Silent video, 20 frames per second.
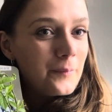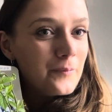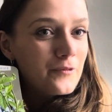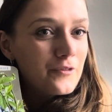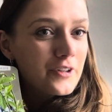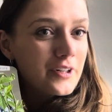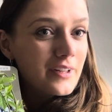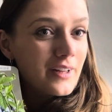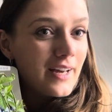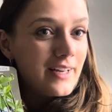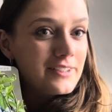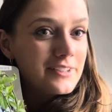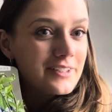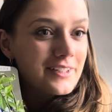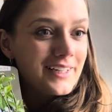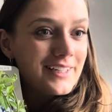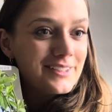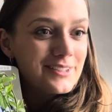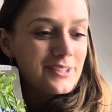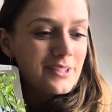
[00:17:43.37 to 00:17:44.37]
fertilizer
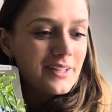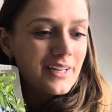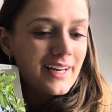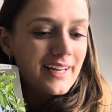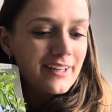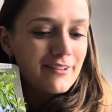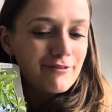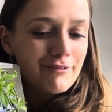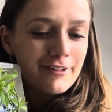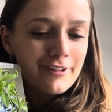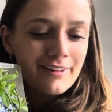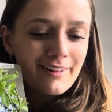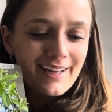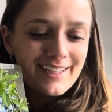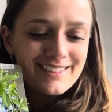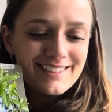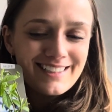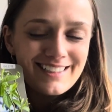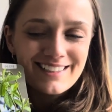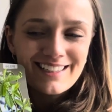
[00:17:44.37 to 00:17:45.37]
in so that I can
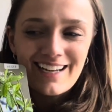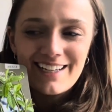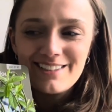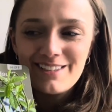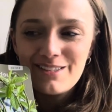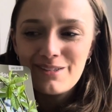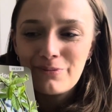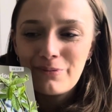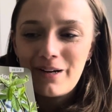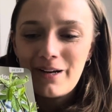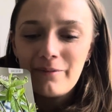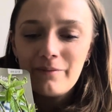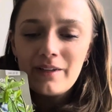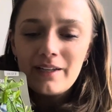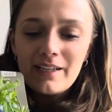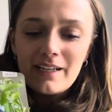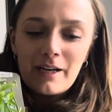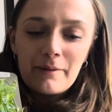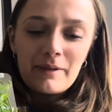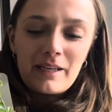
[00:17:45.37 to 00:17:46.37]
fertilize these guys as well.
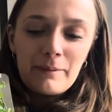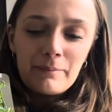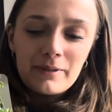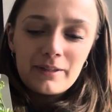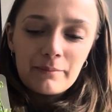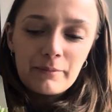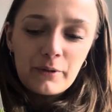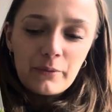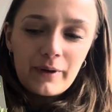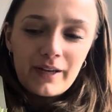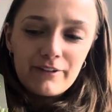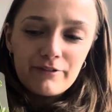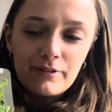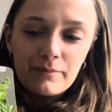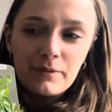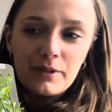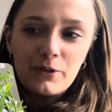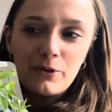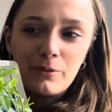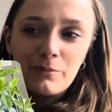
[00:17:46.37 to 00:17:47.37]
I'm keeping them away from
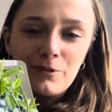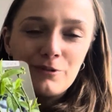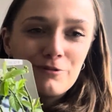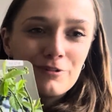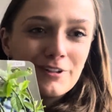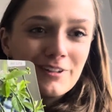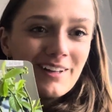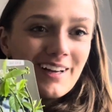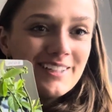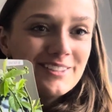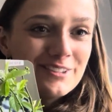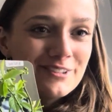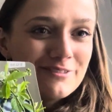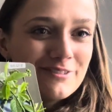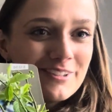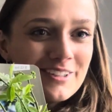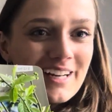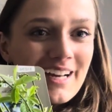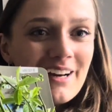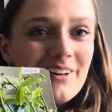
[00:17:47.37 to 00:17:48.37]
the normal fertilizer
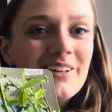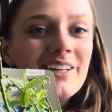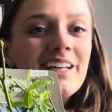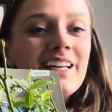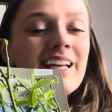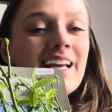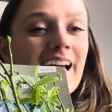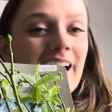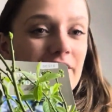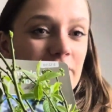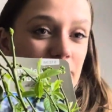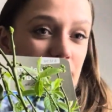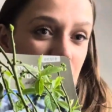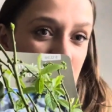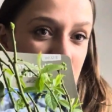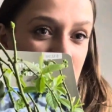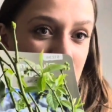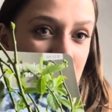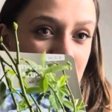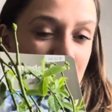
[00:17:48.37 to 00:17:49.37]
for now, and they're
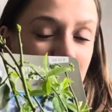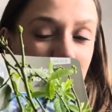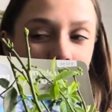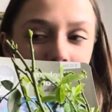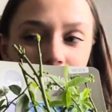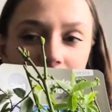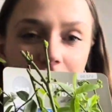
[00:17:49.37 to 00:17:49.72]
just on the